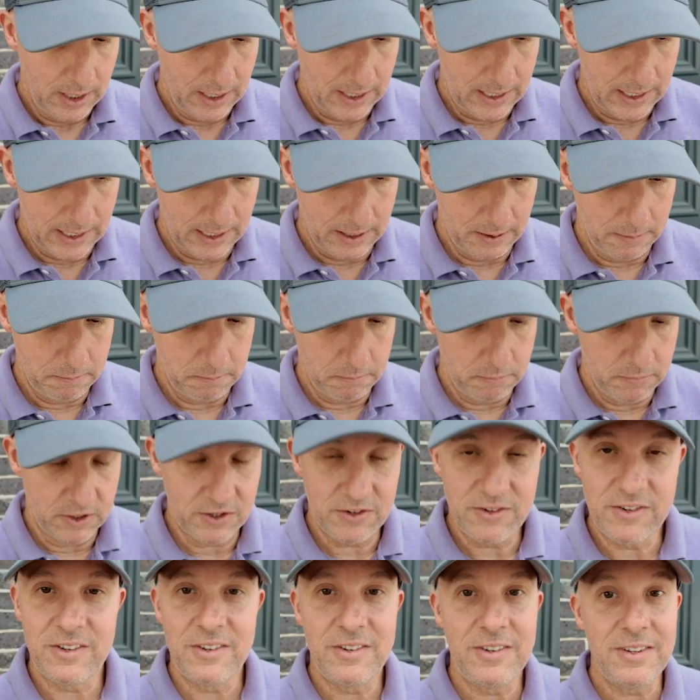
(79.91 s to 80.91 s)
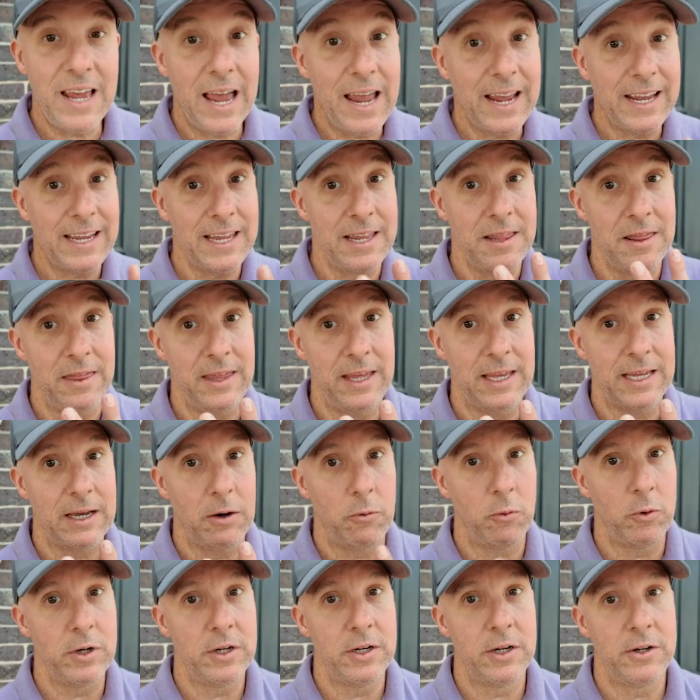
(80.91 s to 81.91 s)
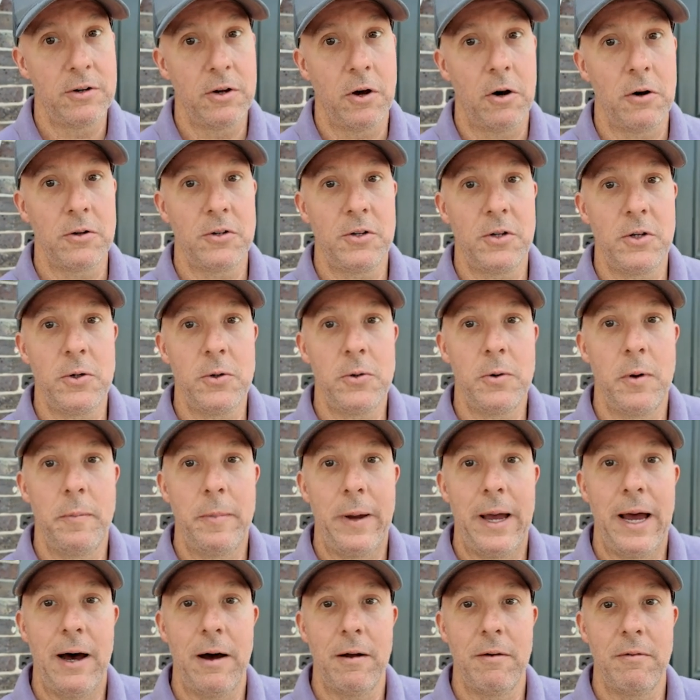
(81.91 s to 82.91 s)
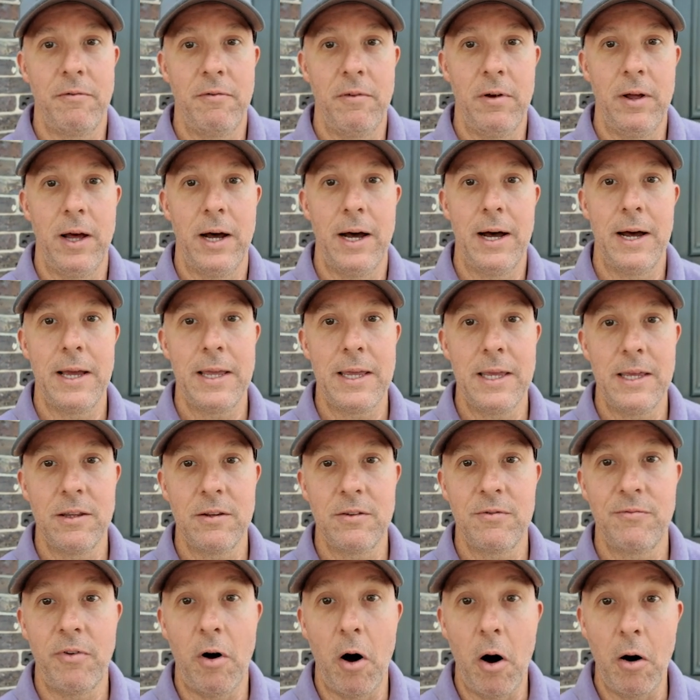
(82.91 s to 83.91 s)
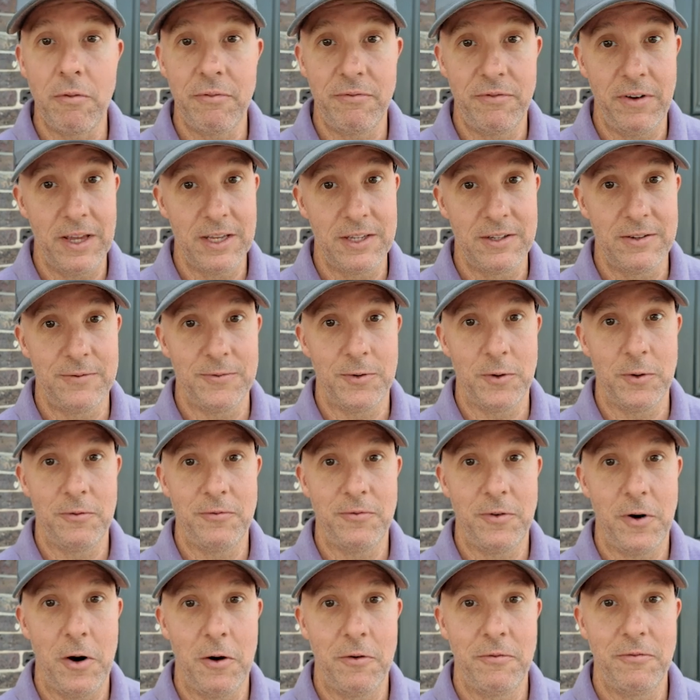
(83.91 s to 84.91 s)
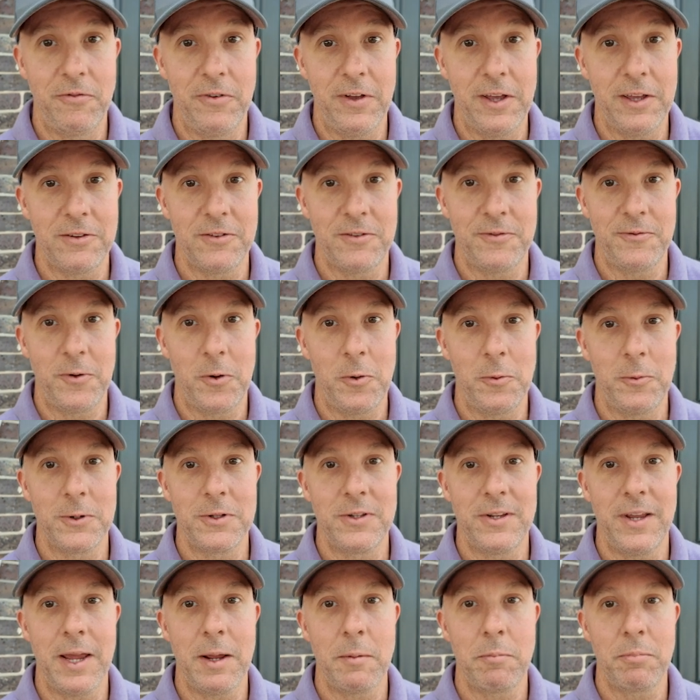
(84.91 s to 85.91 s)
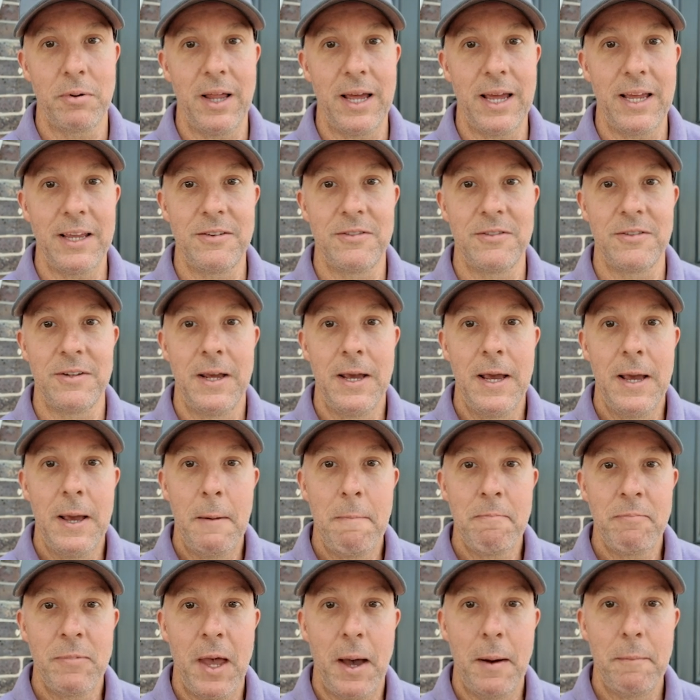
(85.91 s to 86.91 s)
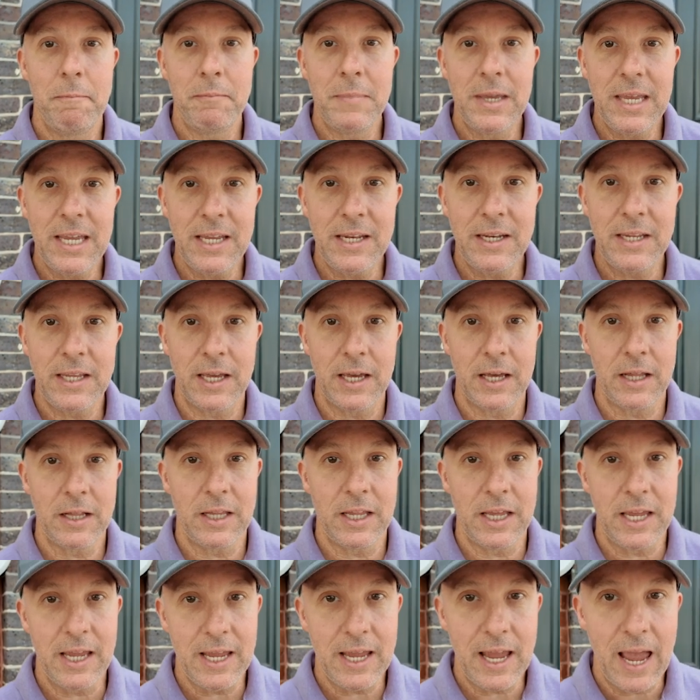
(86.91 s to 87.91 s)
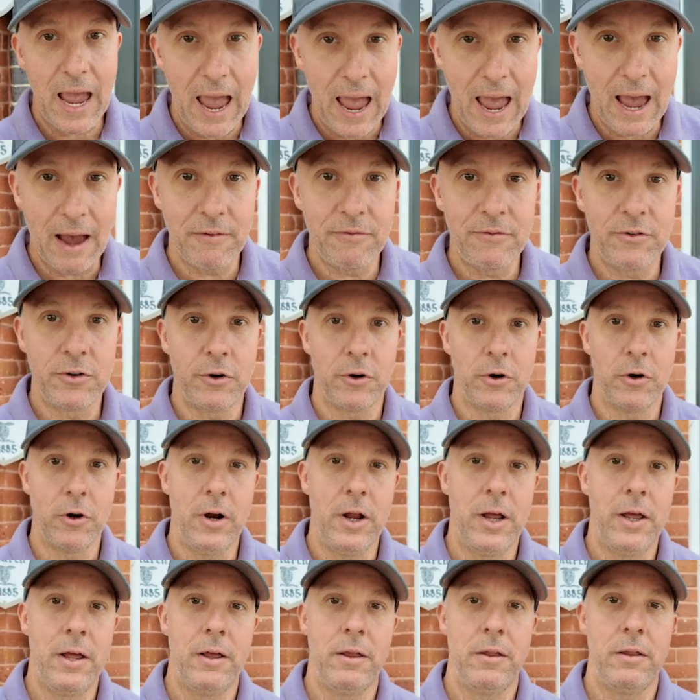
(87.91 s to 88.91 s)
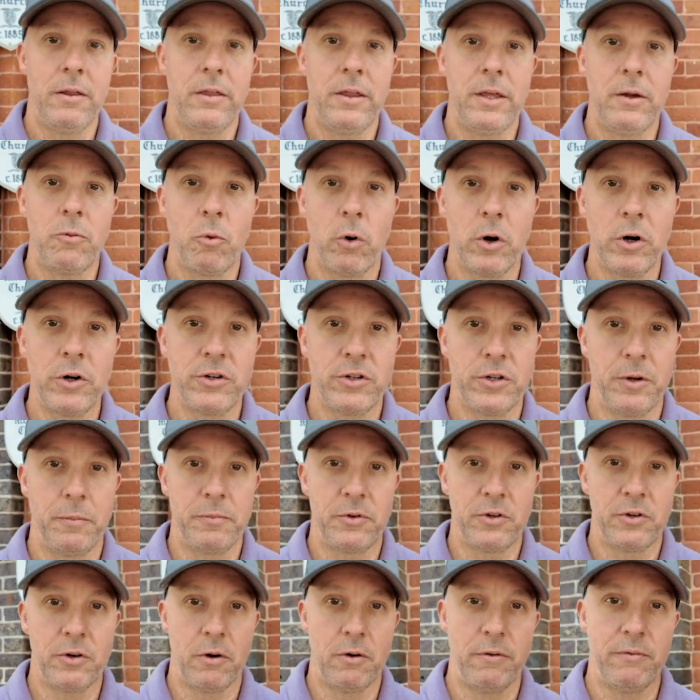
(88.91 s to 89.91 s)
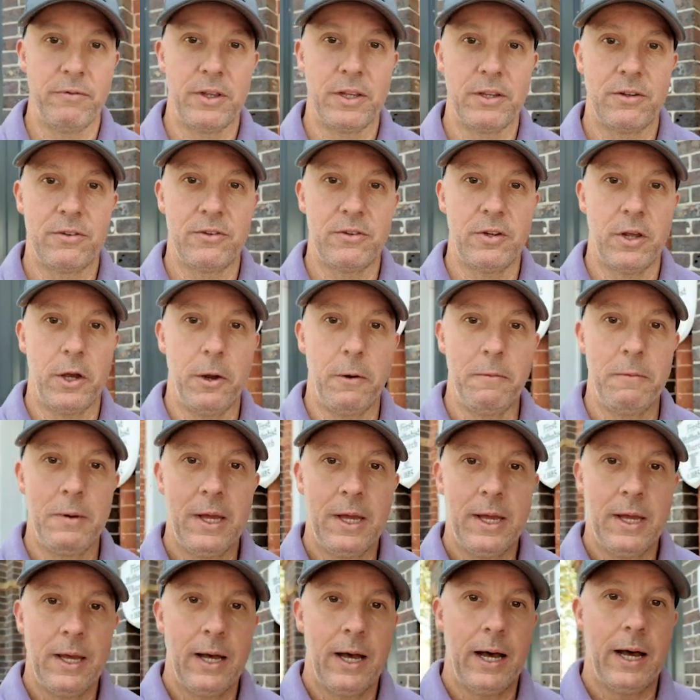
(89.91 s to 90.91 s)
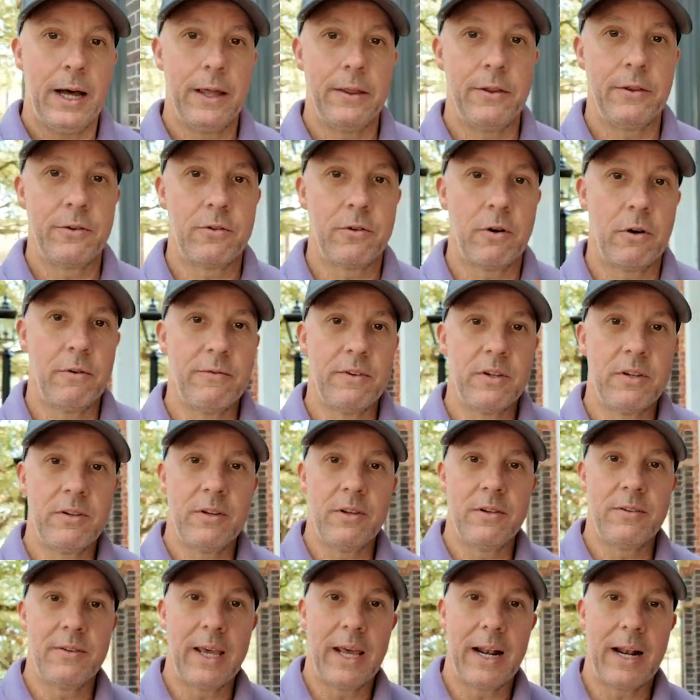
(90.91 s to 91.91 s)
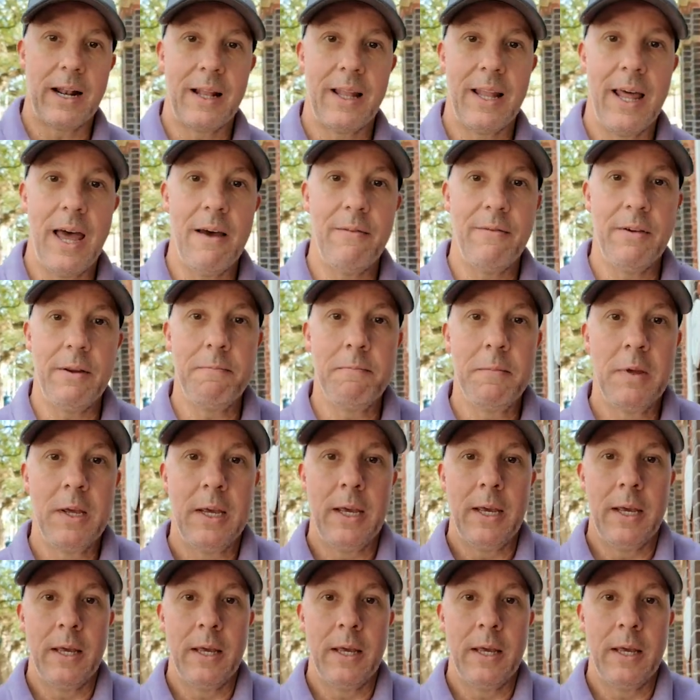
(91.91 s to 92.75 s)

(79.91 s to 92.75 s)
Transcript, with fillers: Uh, the second thing I wanted to talk to you about uh, is Fall Festival. Fall Festival will take place immediately after the worship service. So uh, the service is at 11.